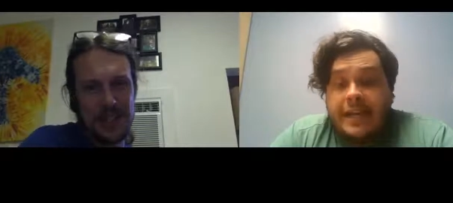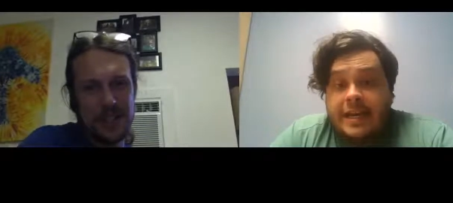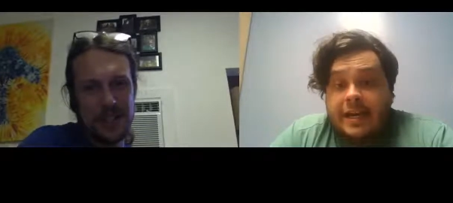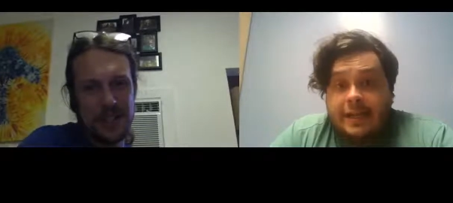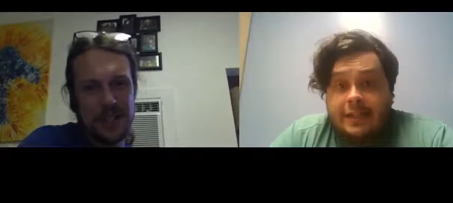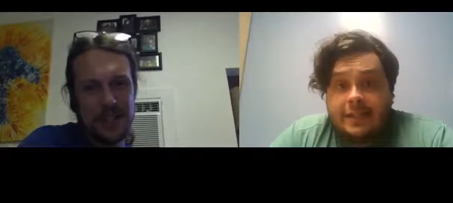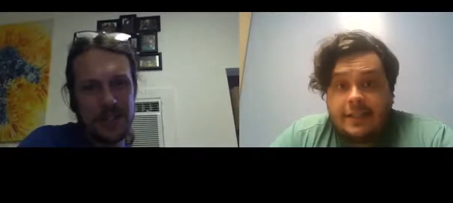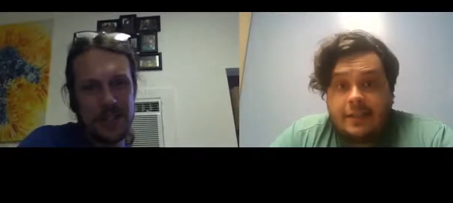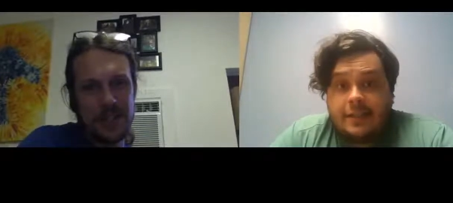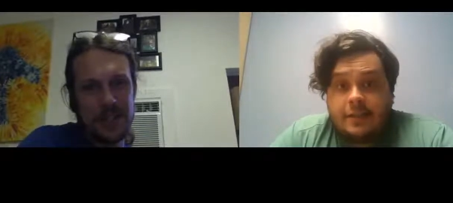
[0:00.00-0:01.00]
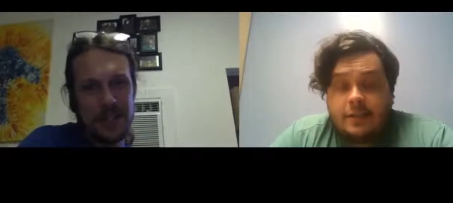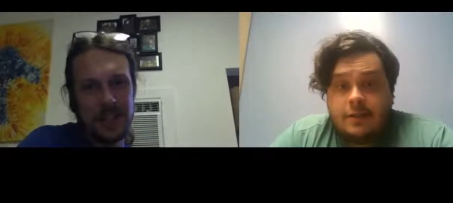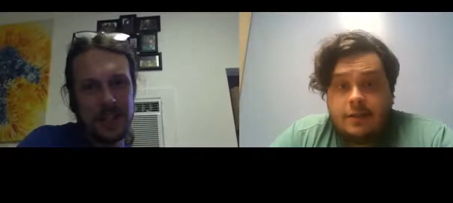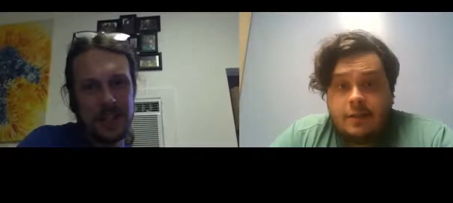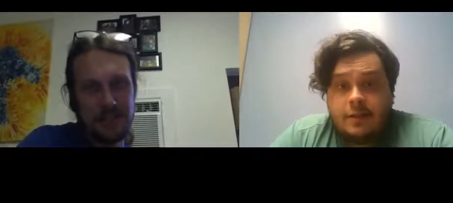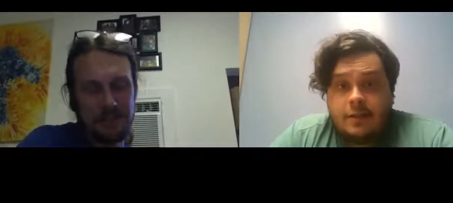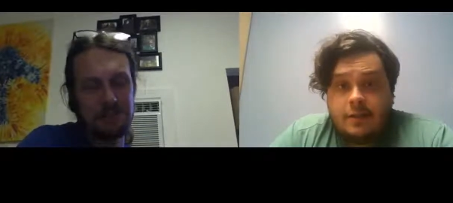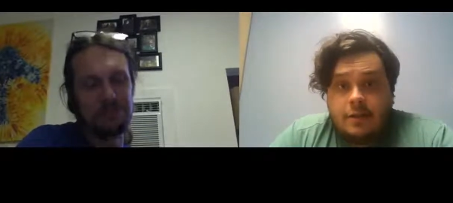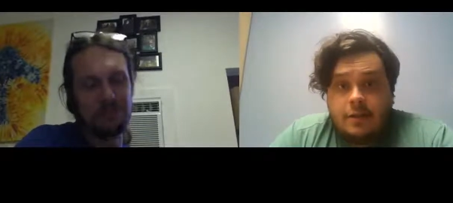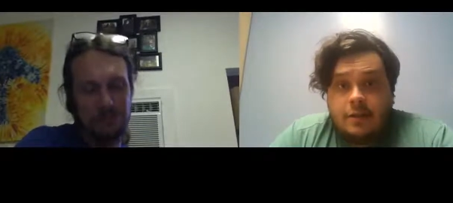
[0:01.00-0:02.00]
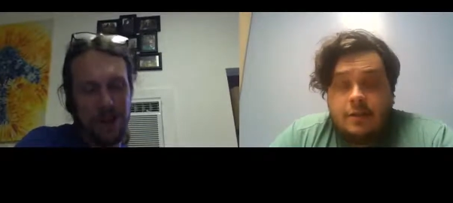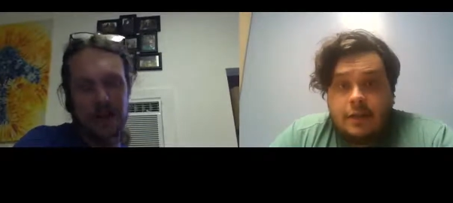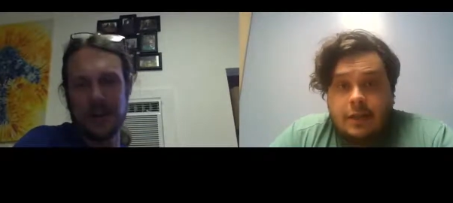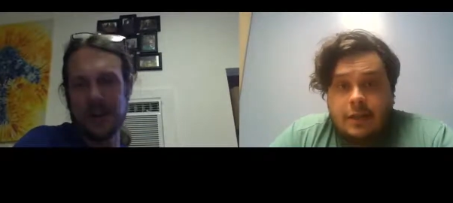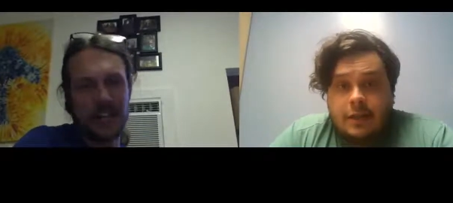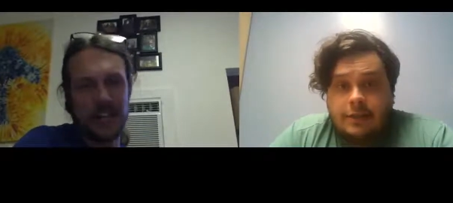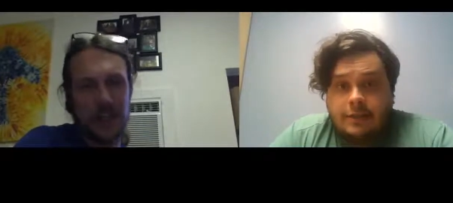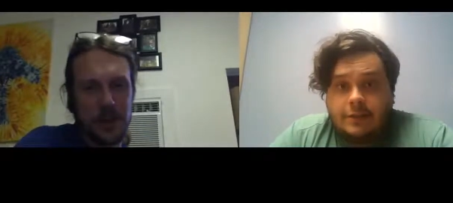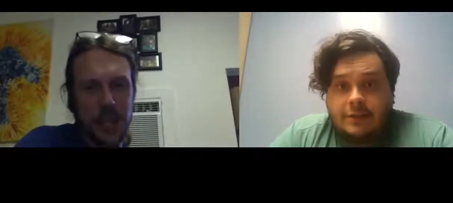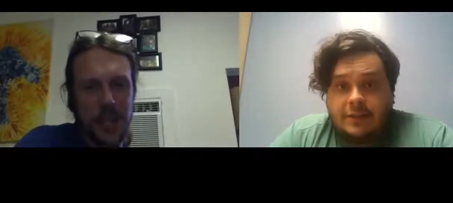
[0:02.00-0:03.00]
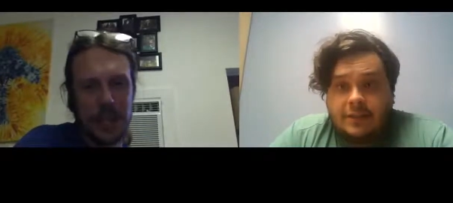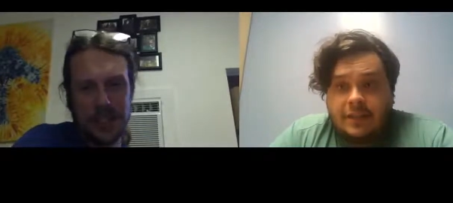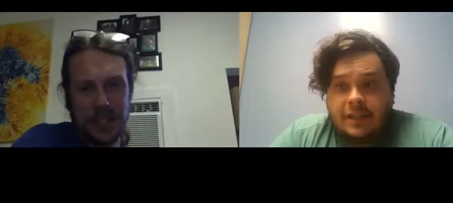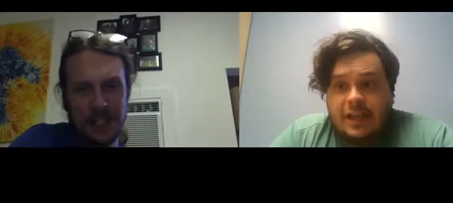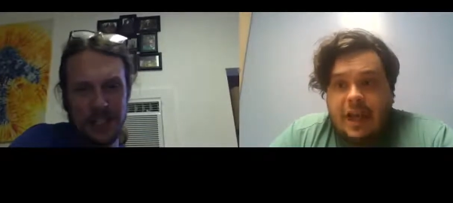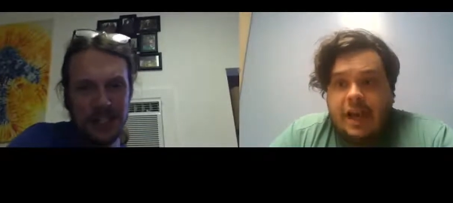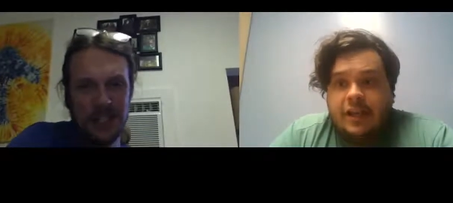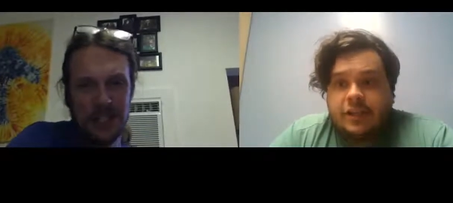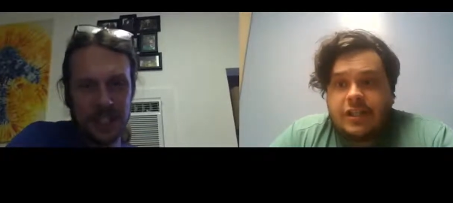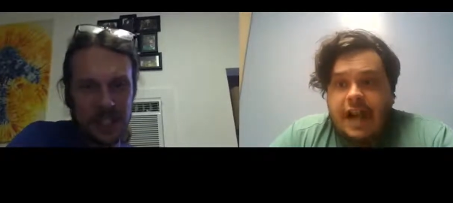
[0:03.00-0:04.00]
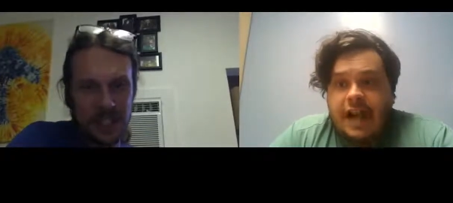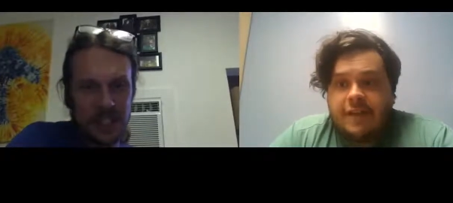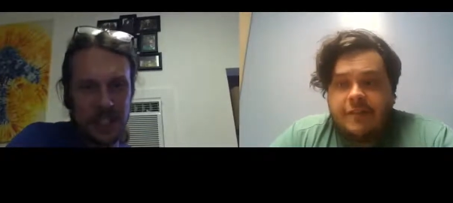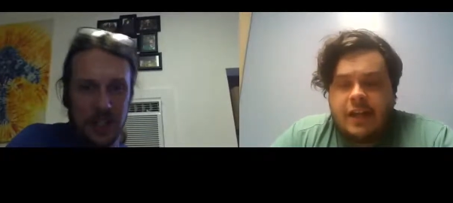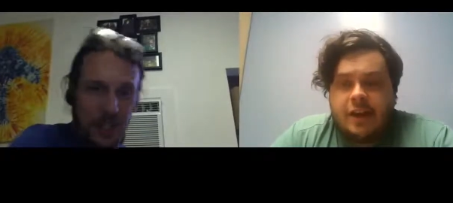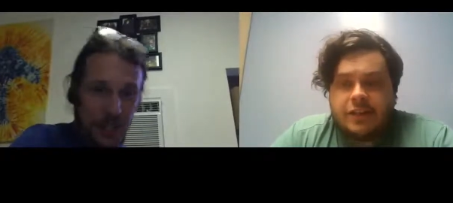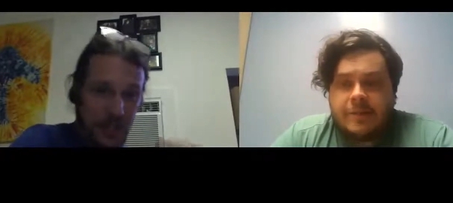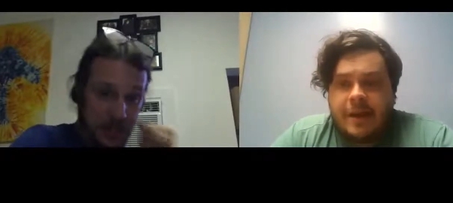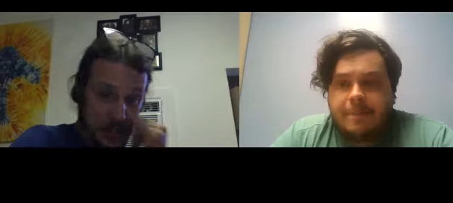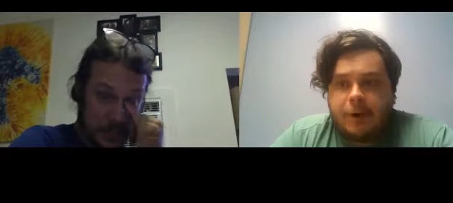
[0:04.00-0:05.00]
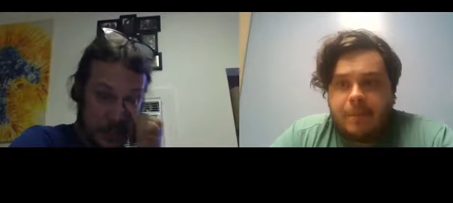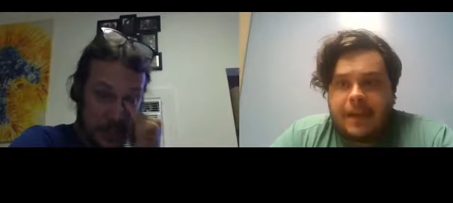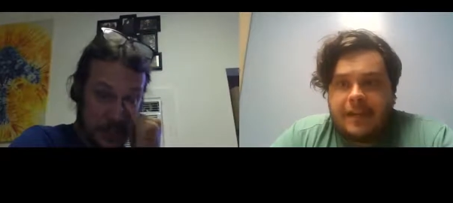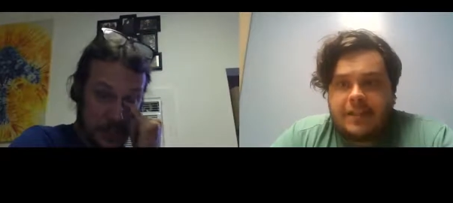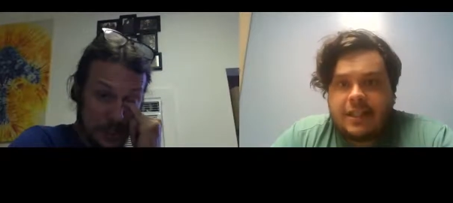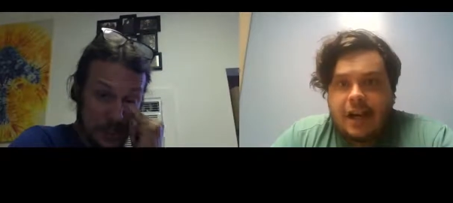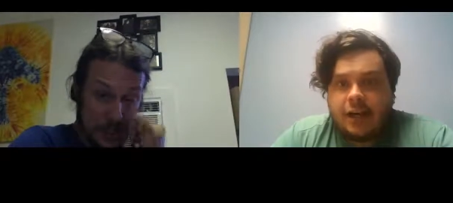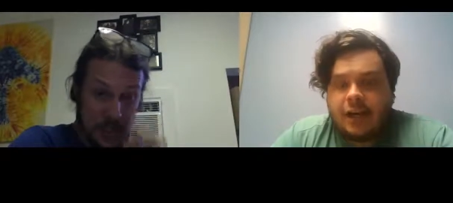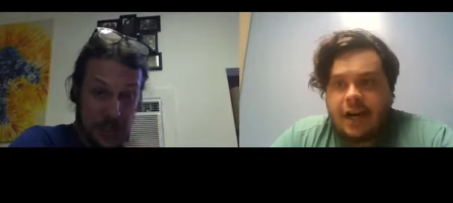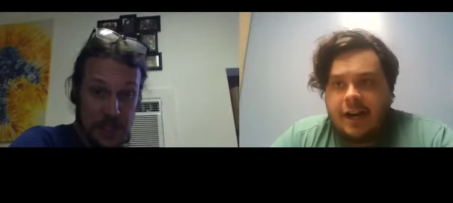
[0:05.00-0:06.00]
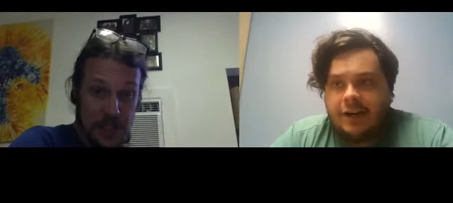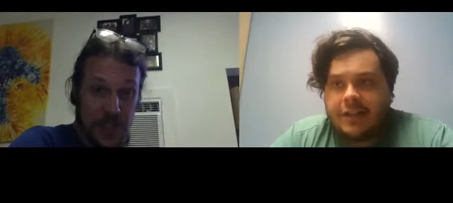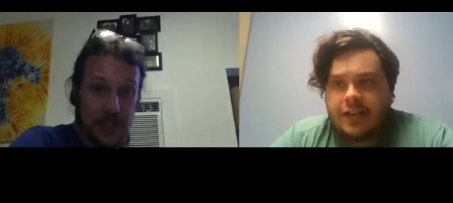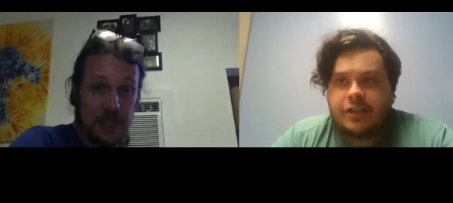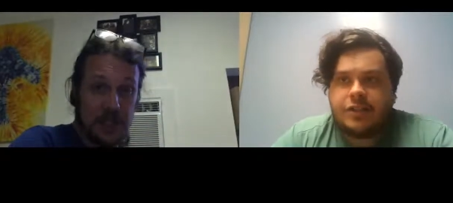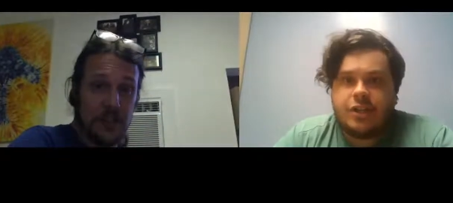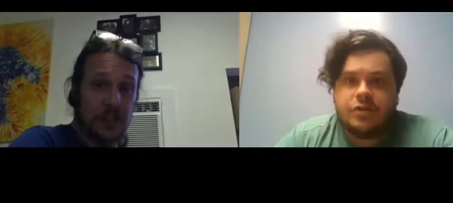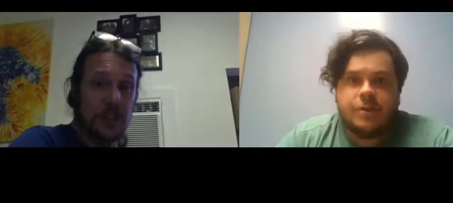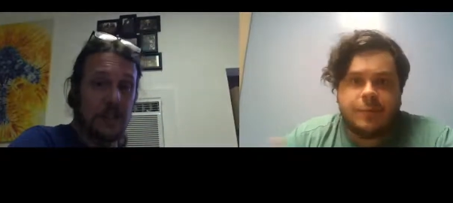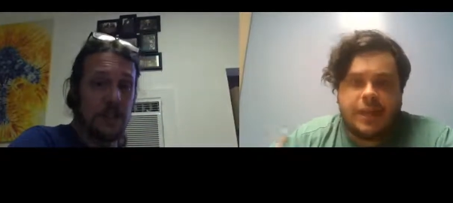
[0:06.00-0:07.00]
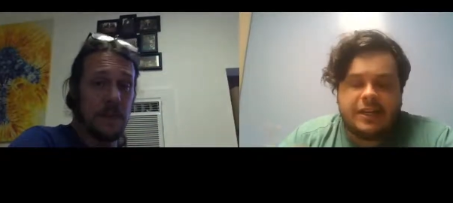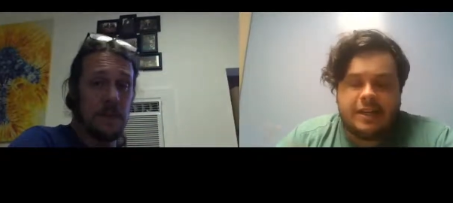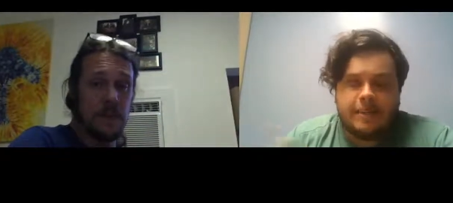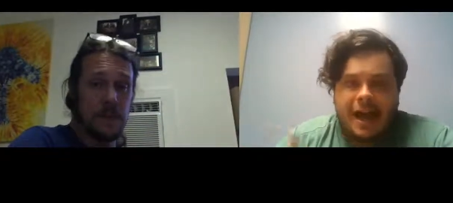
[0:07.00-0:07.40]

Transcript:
Speaker 1: heat guns.
Speaker 2: Right on. I didn't
Speaker 1: know that. Yeah, I used to have. They also make propane soldering irons. I used to use them when I did